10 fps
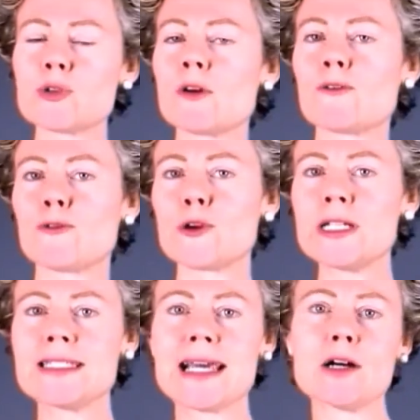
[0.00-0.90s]
Was there a
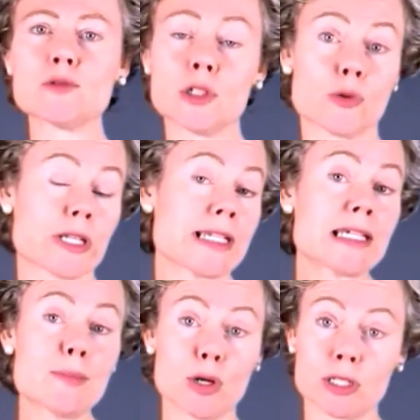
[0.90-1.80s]
free download,
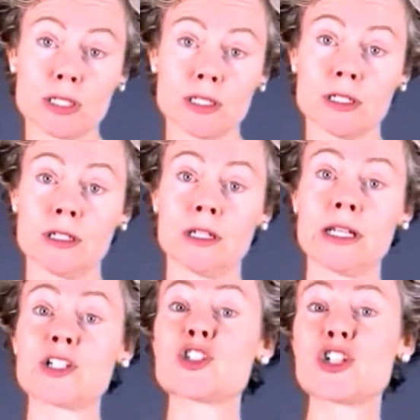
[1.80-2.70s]
an ebook,
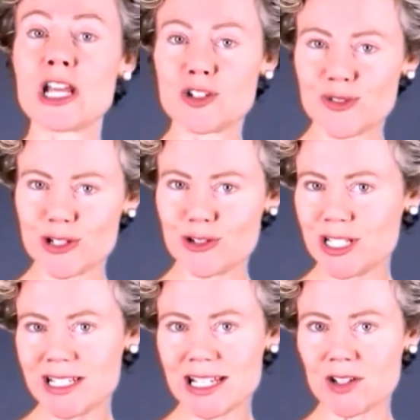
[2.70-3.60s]
in exchange for
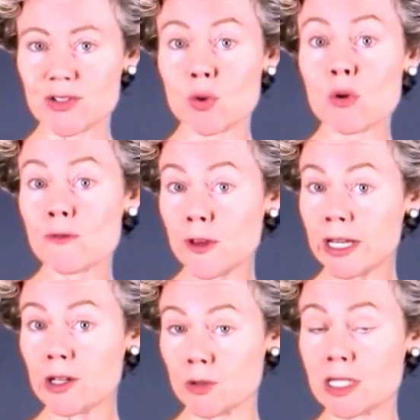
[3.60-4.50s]
your details? Or
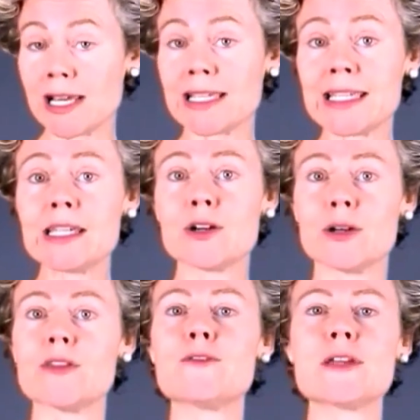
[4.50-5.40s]
videos like
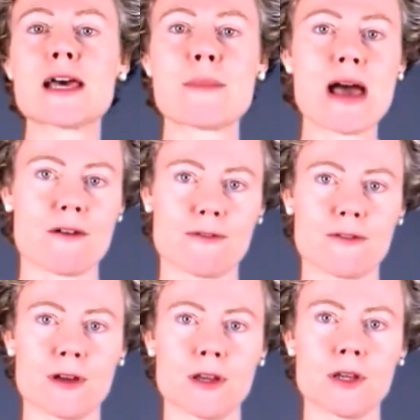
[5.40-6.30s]
here in the VMF?
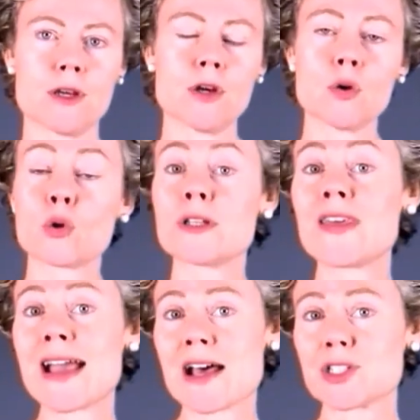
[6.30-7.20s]

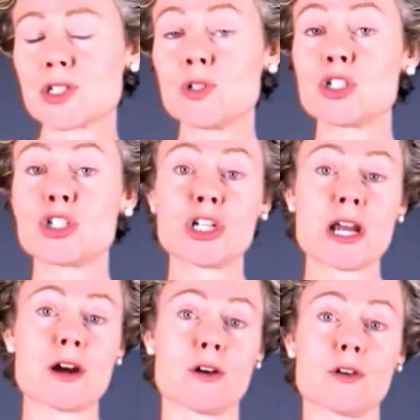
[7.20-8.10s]
Or did they ask you to
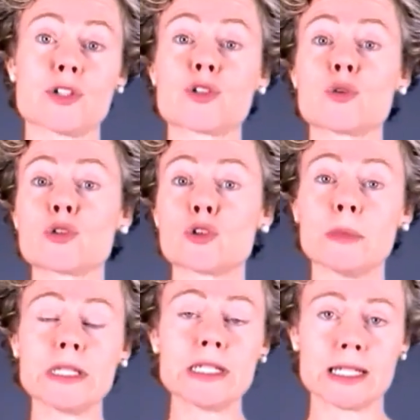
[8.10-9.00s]
share on
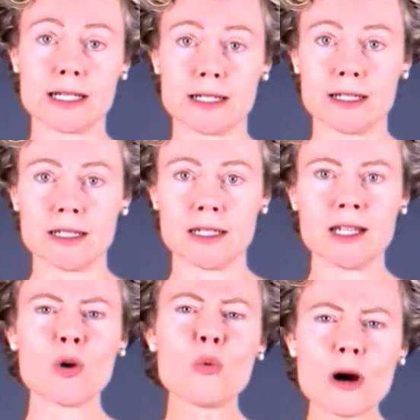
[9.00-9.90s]
social media?
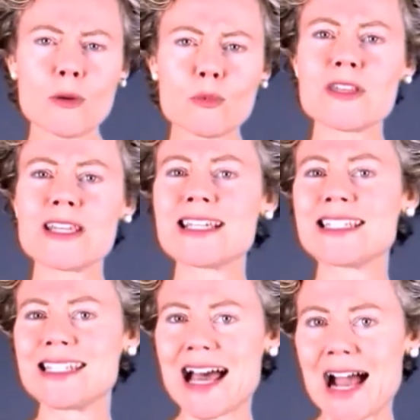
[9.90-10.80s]
What were the
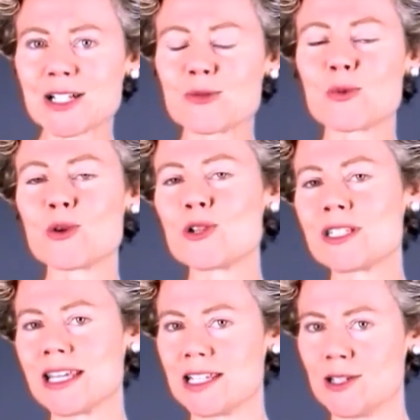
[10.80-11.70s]
exact
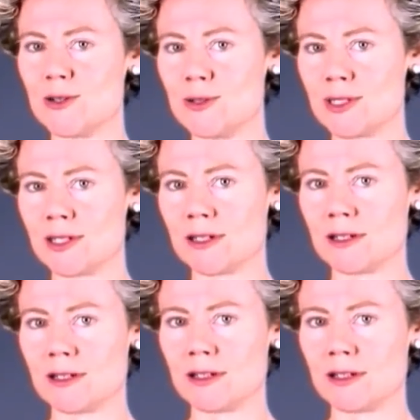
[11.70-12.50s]
words they used?